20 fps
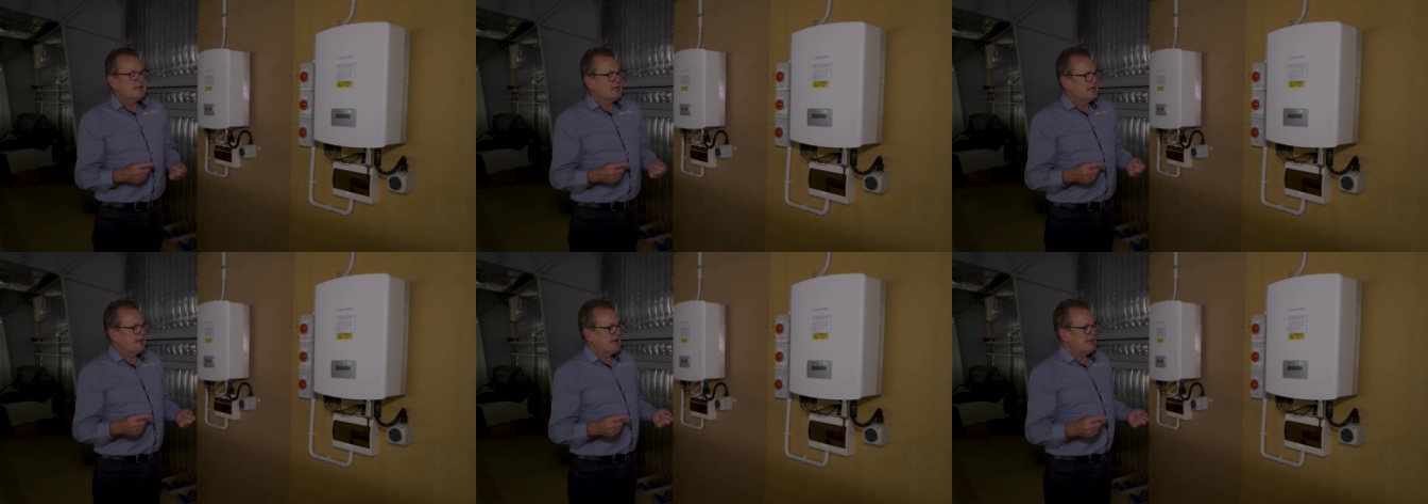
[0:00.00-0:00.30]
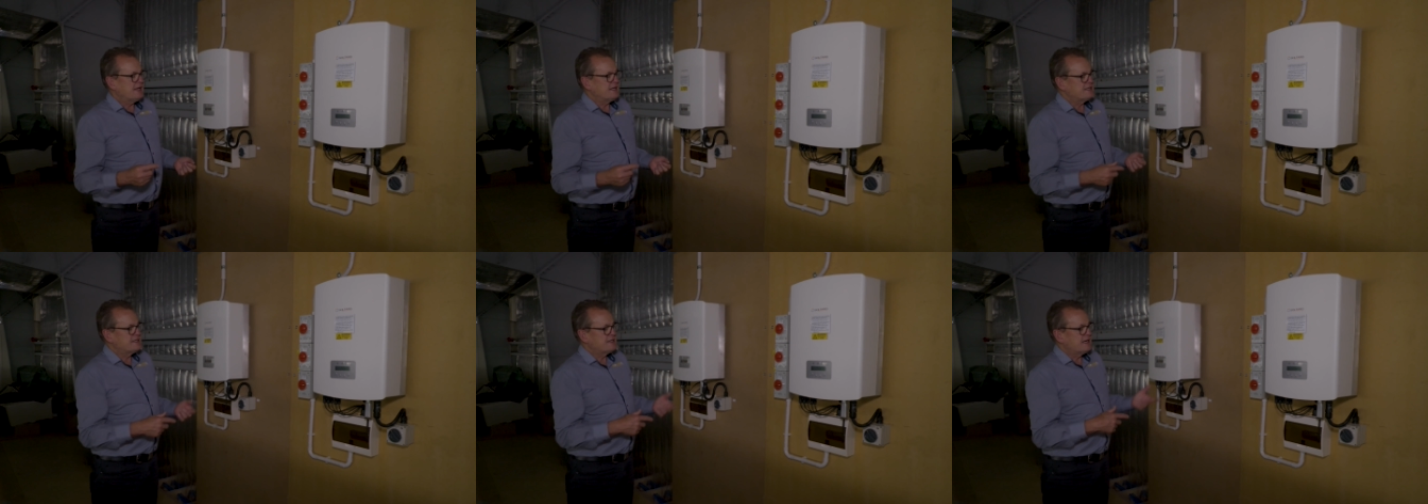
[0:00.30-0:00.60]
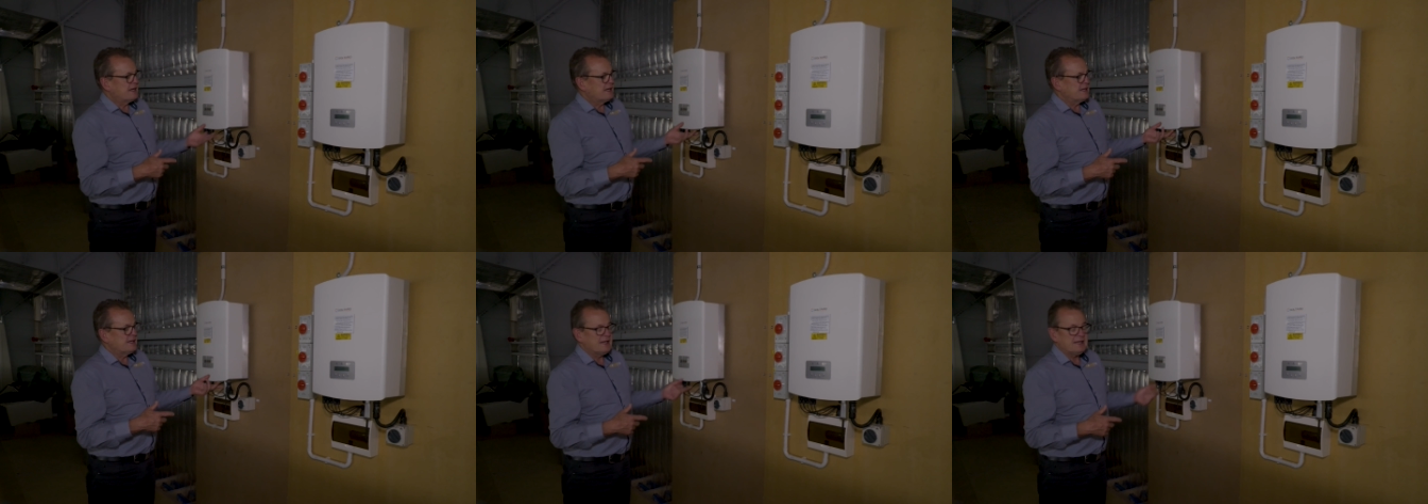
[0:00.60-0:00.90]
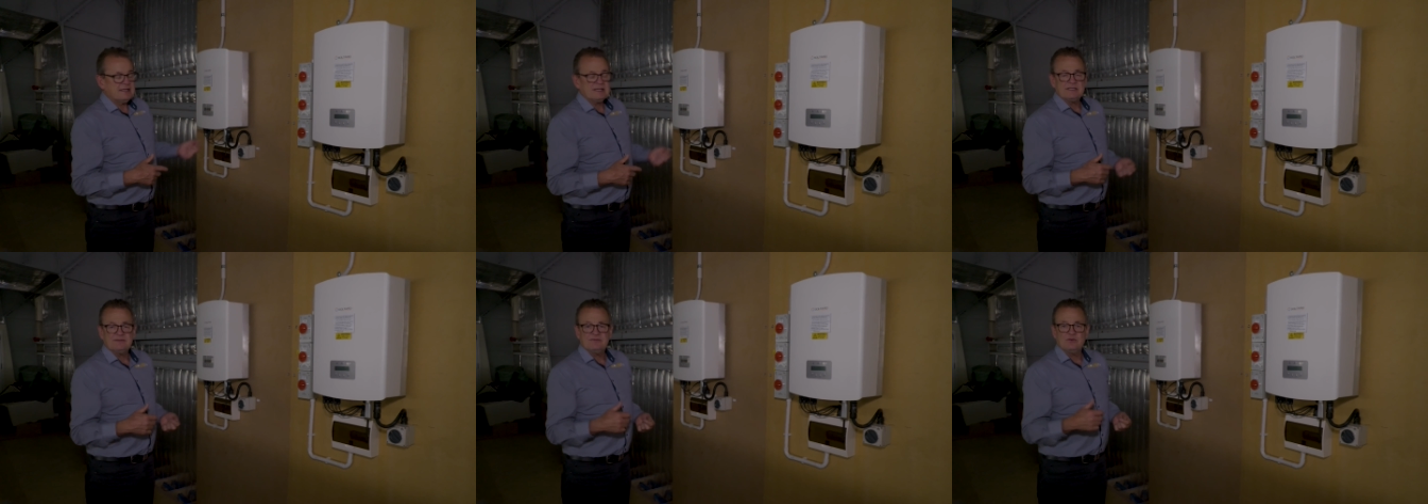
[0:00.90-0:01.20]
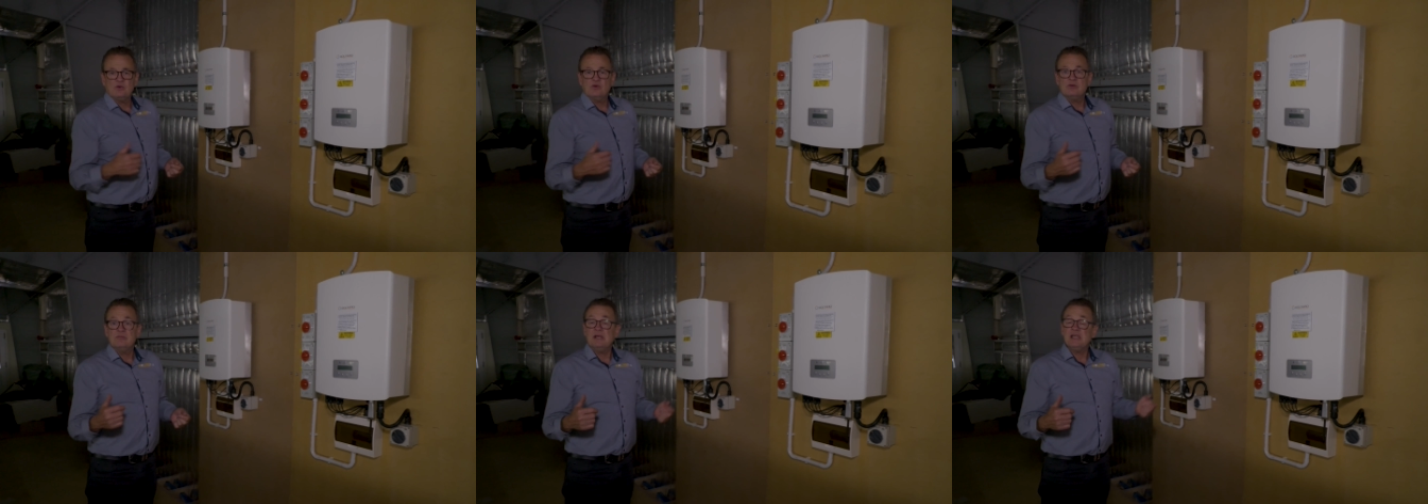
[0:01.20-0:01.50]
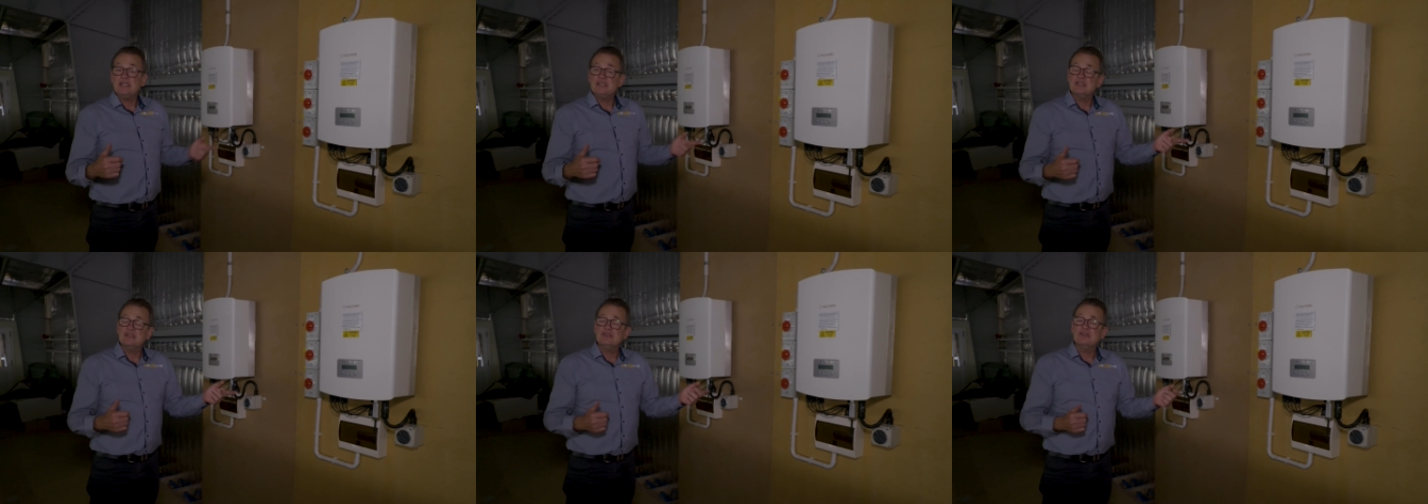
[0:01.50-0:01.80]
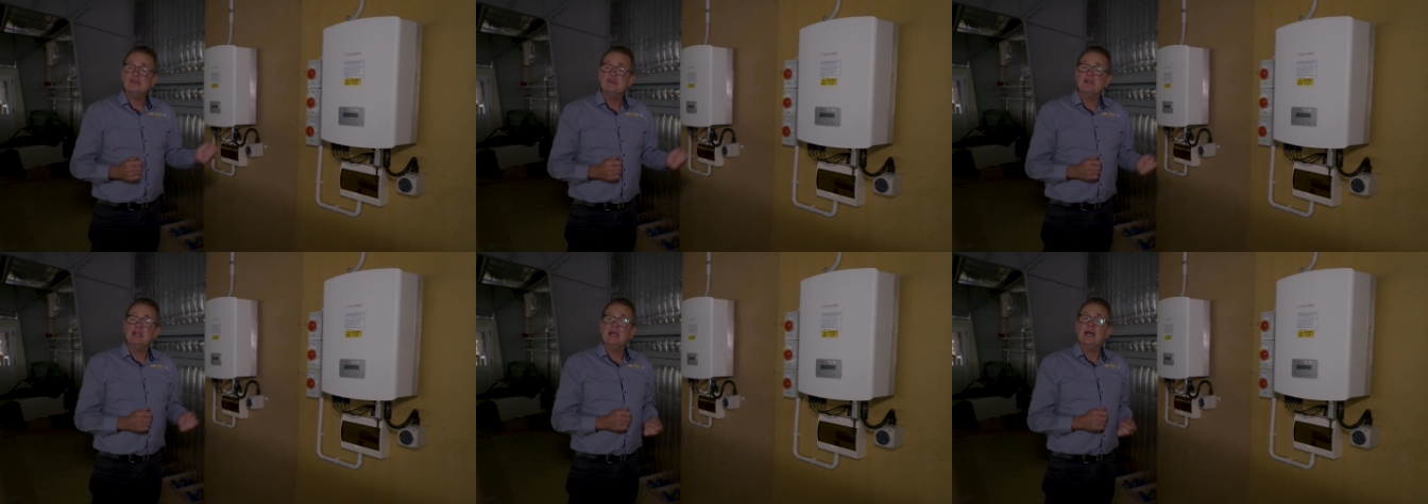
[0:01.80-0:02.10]
And uh, as Vaughan mentioned
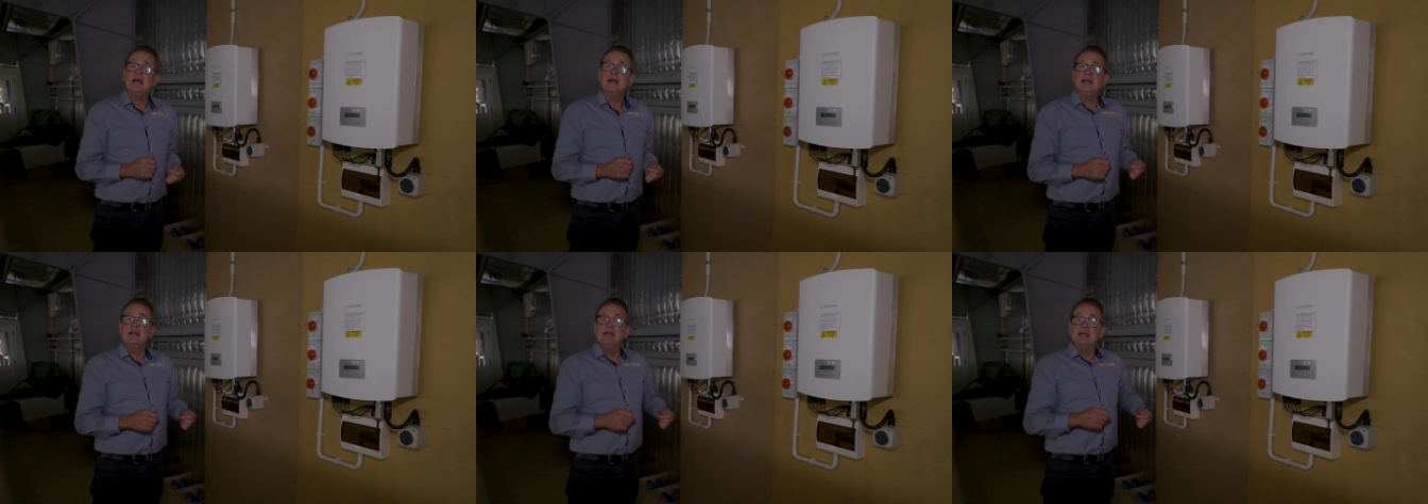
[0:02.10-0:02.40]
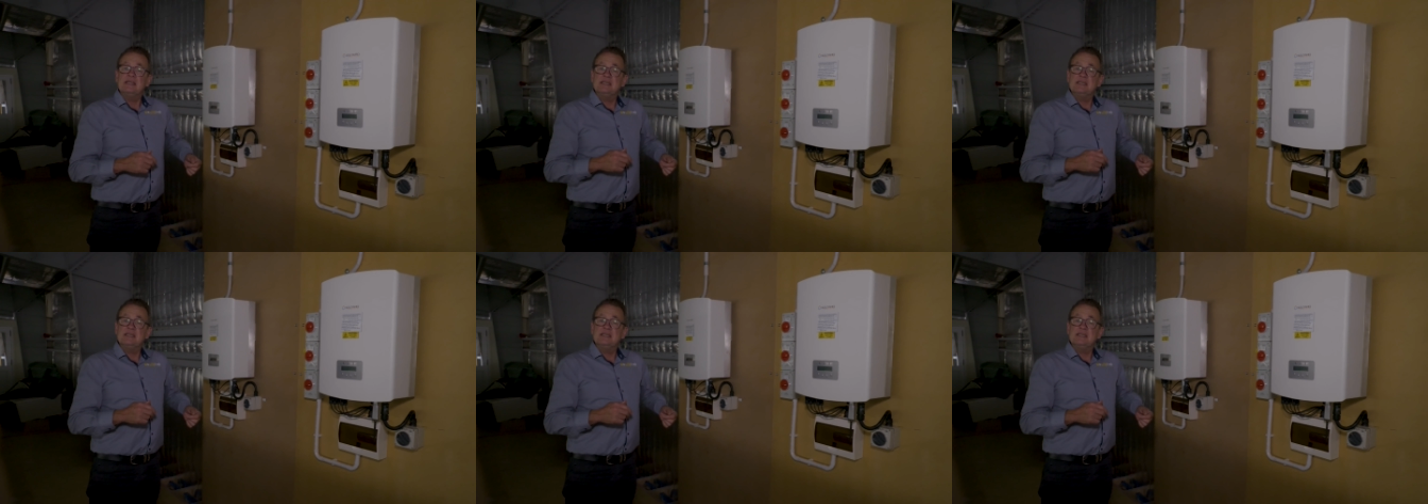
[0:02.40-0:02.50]
earlier,